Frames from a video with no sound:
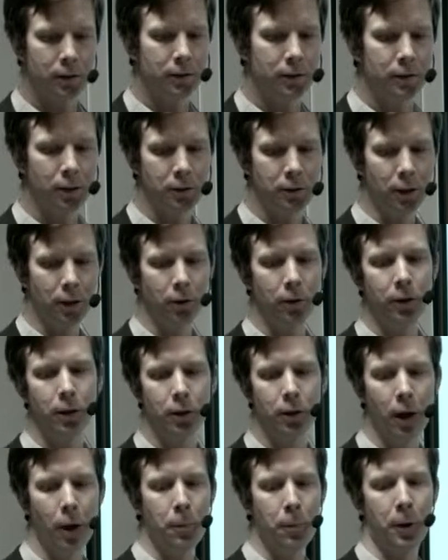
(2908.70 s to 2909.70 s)
So Security
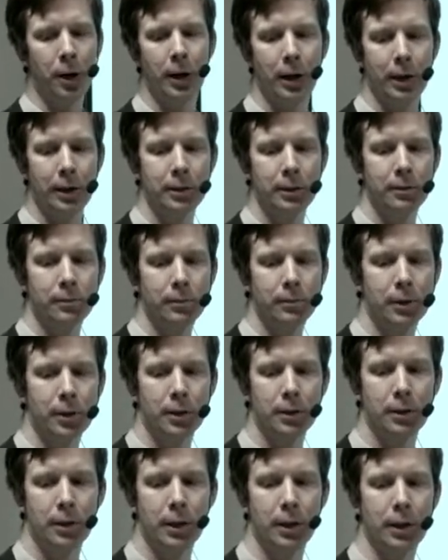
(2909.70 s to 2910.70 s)
Copilot
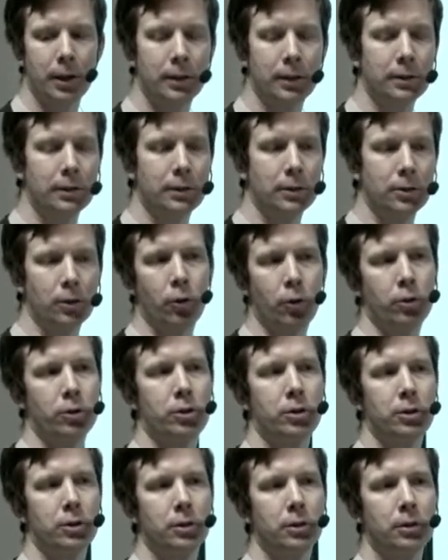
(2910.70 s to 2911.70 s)
is
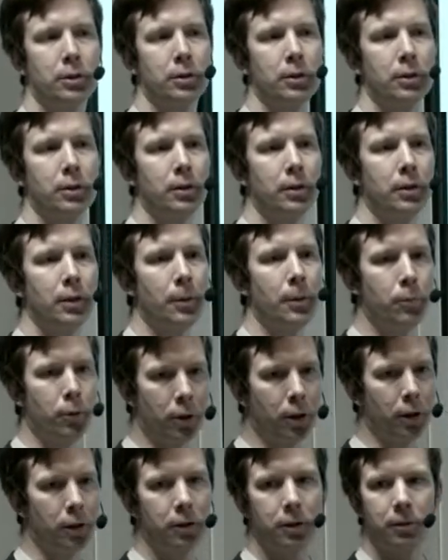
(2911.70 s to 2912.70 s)
not a
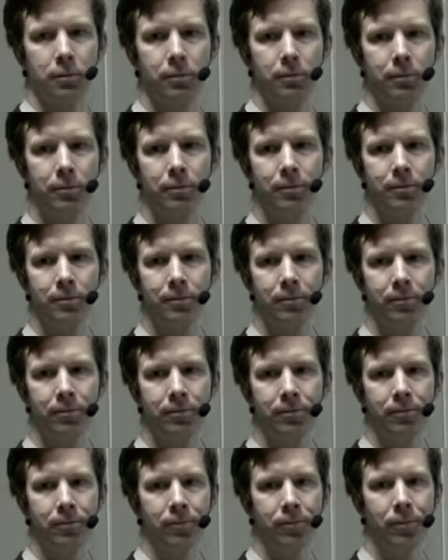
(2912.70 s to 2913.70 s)
product.
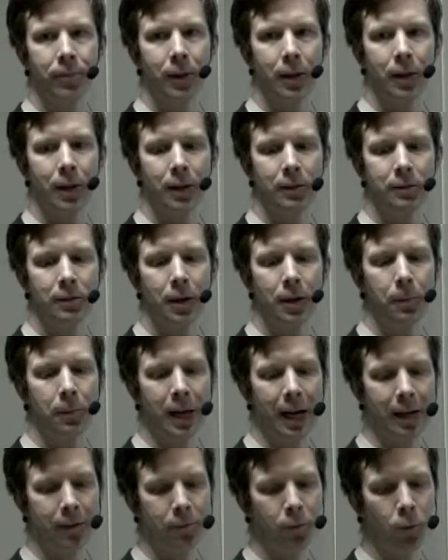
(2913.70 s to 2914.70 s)
It's a
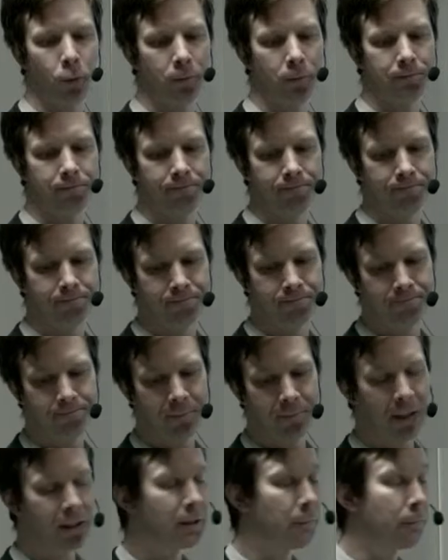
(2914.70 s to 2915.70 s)
platform.
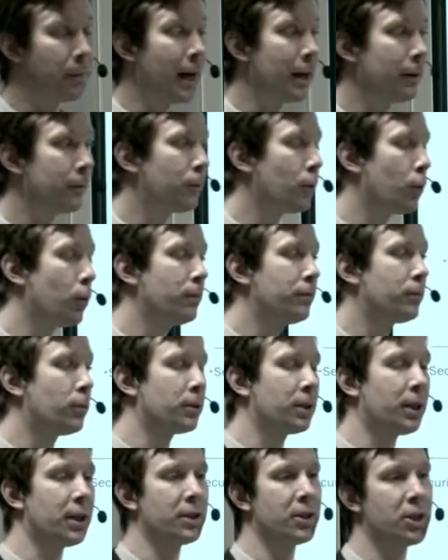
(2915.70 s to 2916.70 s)
It's a platform for
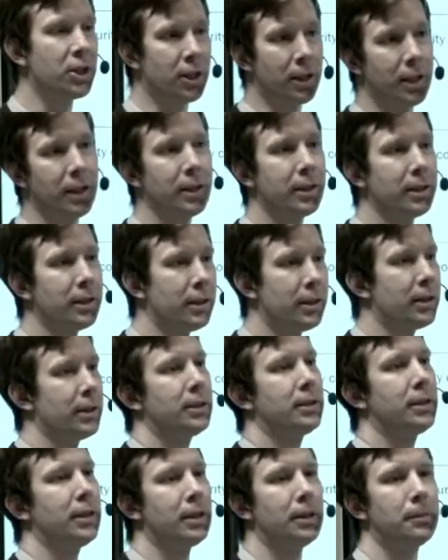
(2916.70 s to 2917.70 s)
the entire
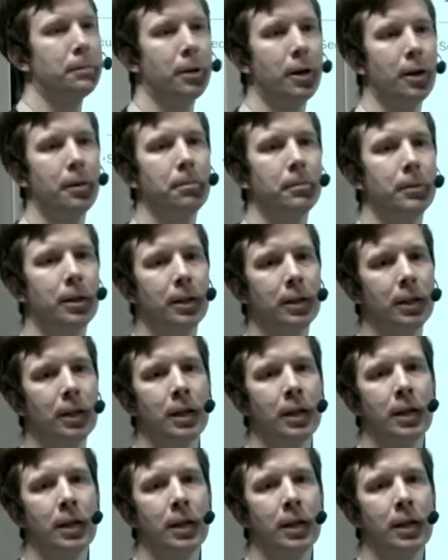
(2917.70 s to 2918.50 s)
IT department